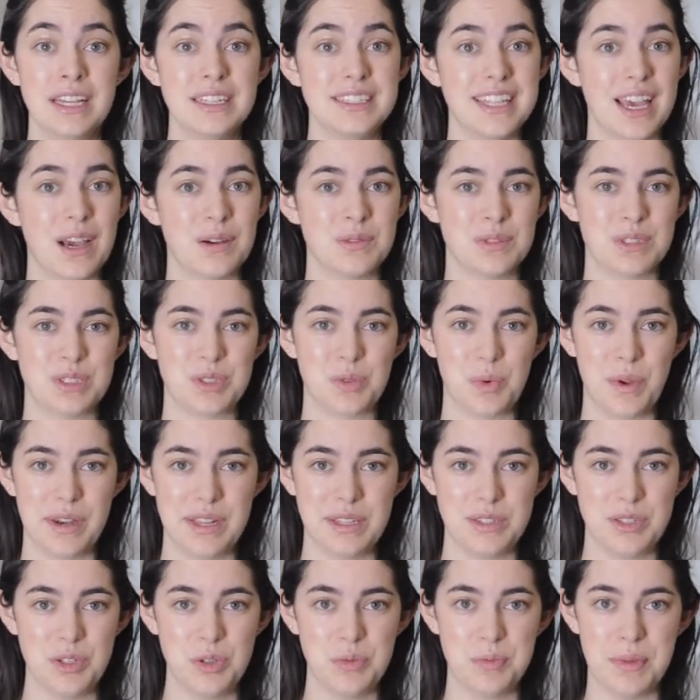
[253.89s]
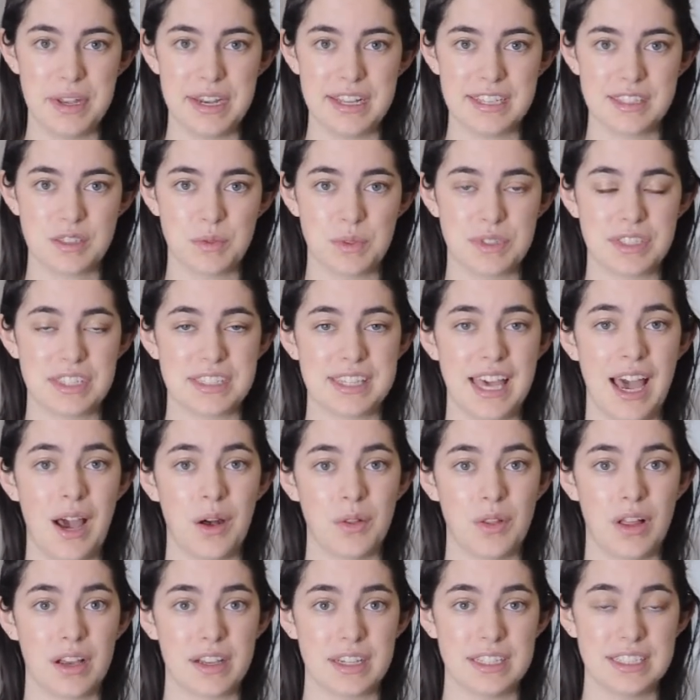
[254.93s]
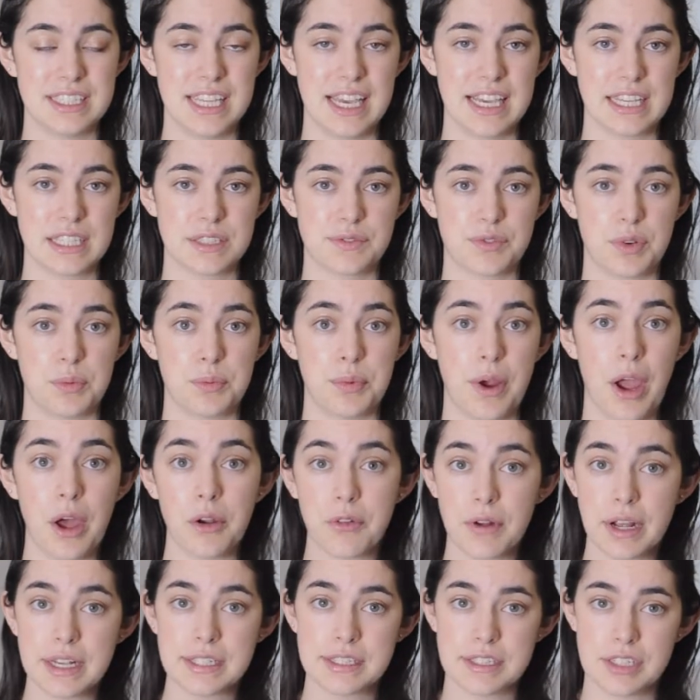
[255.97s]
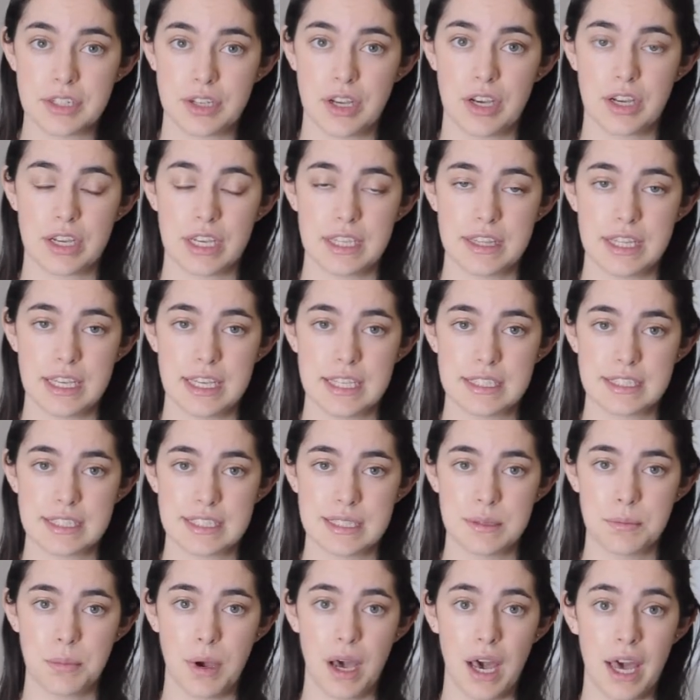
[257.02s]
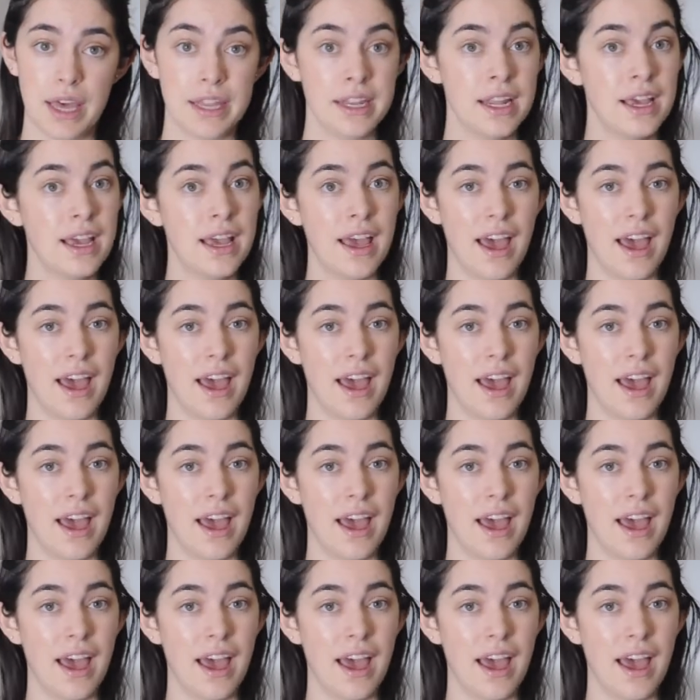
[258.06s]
down to twenty-two minutes, which is how long it takes for brown rice to cook in the Instant Pot.